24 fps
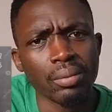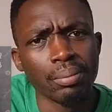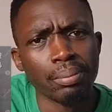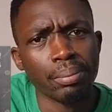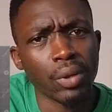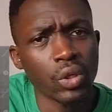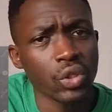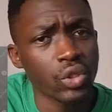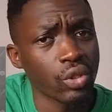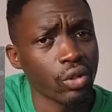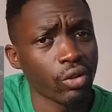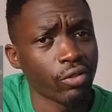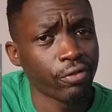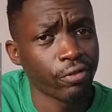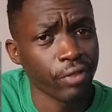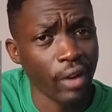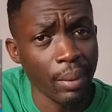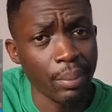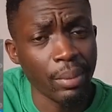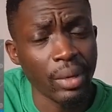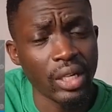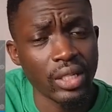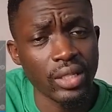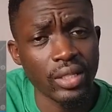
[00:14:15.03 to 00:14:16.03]
most of
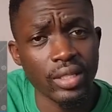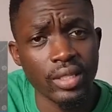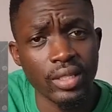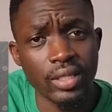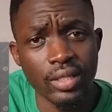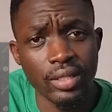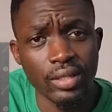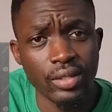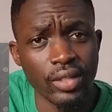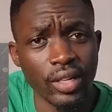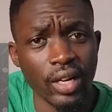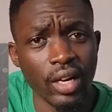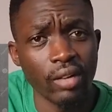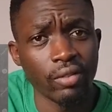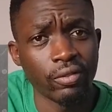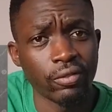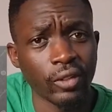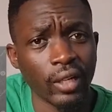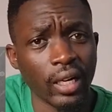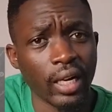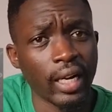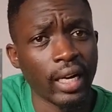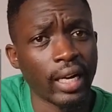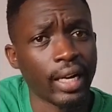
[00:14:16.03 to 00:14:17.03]
farmers, they have
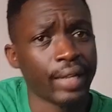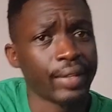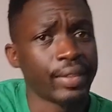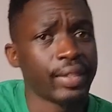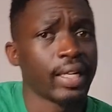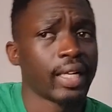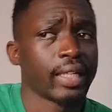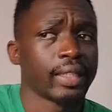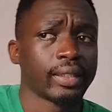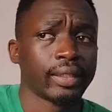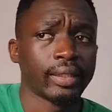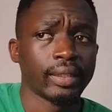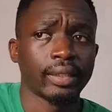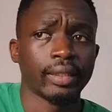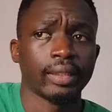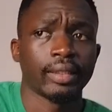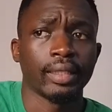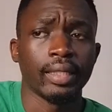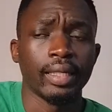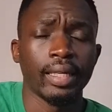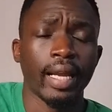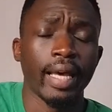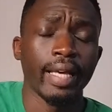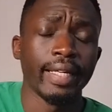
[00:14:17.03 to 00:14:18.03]
that
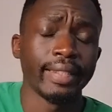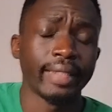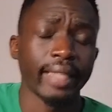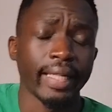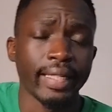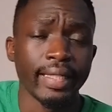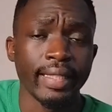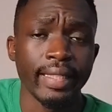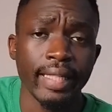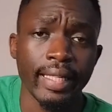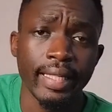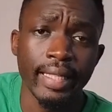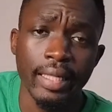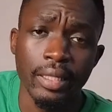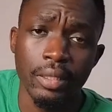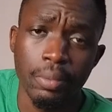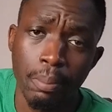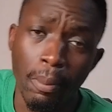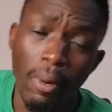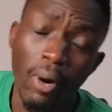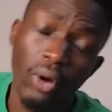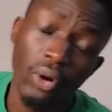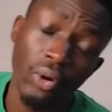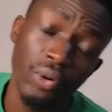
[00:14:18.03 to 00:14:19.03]
light idea
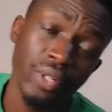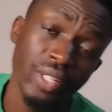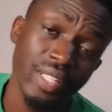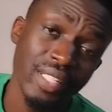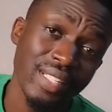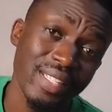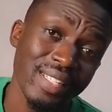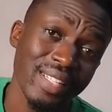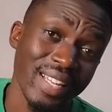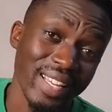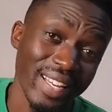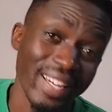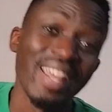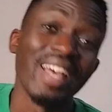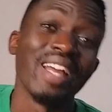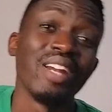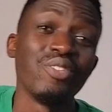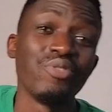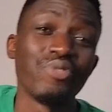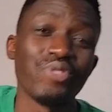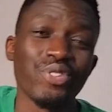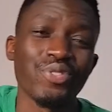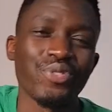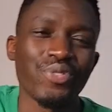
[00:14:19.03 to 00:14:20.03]
that boron is
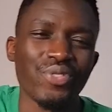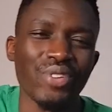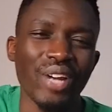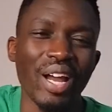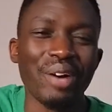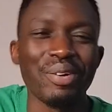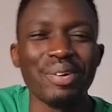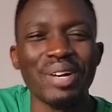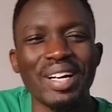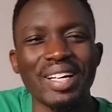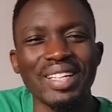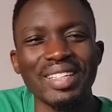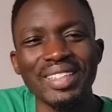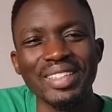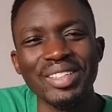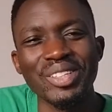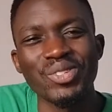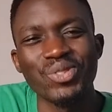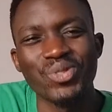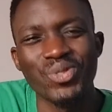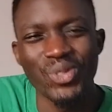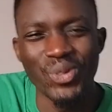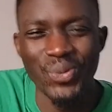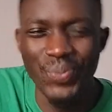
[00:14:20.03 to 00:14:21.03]
needed for flower
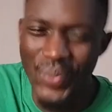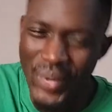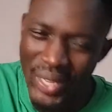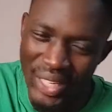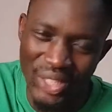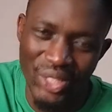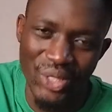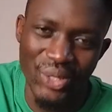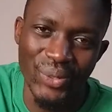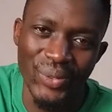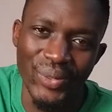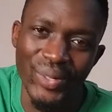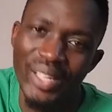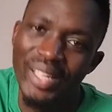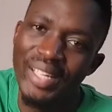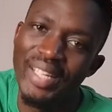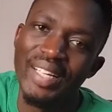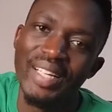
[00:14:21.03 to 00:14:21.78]
formation,